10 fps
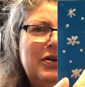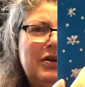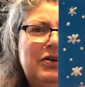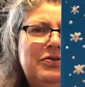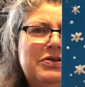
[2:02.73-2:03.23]

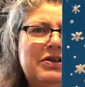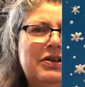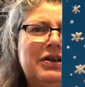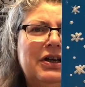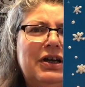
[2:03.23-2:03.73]
use the
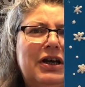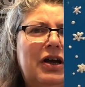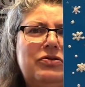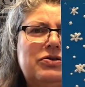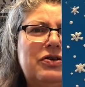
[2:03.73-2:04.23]

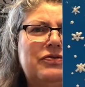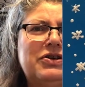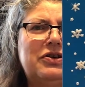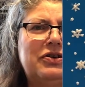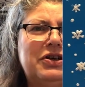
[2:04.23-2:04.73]
holes
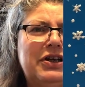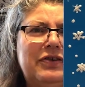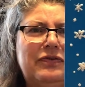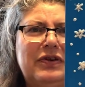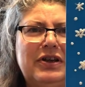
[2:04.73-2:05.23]
horizontally
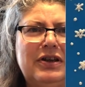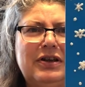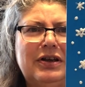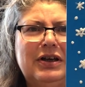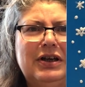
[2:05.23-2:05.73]
for the
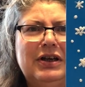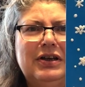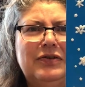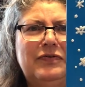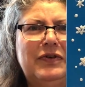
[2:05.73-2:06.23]

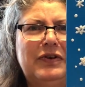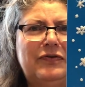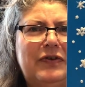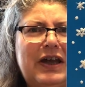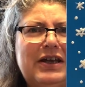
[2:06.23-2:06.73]

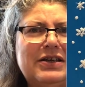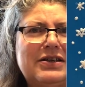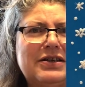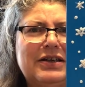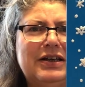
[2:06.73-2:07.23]

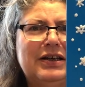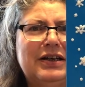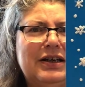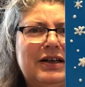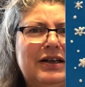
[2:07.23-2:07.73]
face,
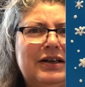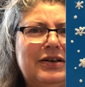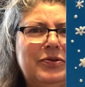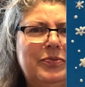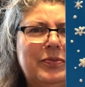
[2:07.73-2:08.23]

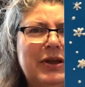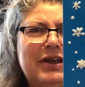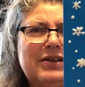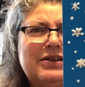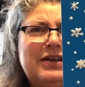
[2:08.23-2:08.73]

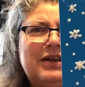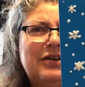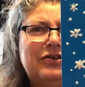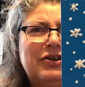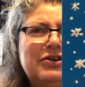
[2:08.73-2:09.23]
as that
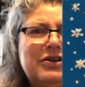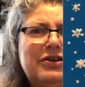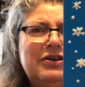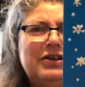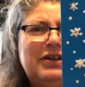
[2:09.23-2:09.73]
looks
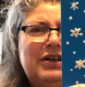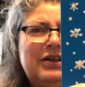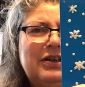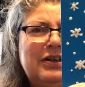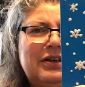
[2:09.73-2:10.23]
good. And then
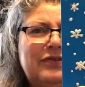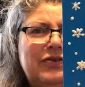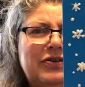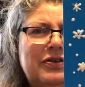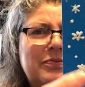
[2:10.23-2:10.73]
I've got
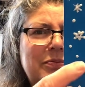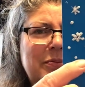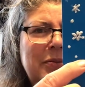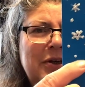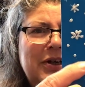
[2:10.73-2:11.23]
some
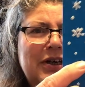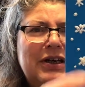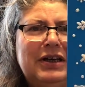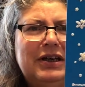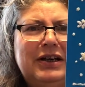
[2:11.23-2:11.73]

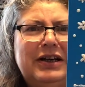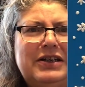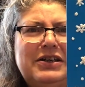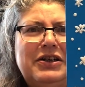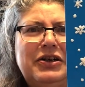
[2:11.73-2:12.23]
glitter
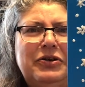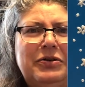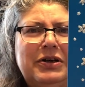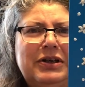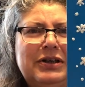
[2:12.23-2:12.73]
glue,
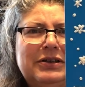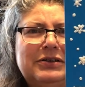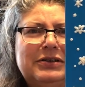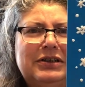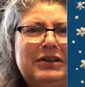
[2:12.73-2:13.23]

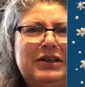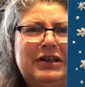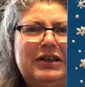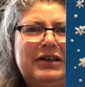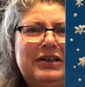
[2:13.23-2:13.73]

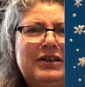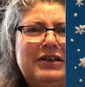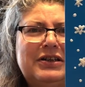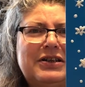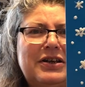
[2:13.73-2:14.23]
and the
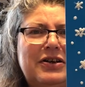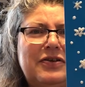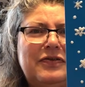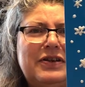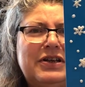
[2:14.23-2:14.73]
scarf
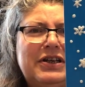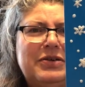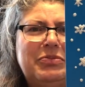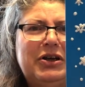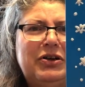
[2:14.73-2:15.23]
is a little
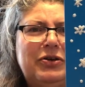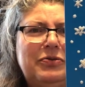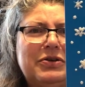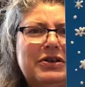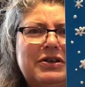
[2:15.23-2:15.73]
bit
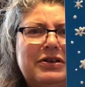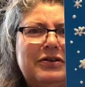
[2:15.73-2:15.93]
loose, so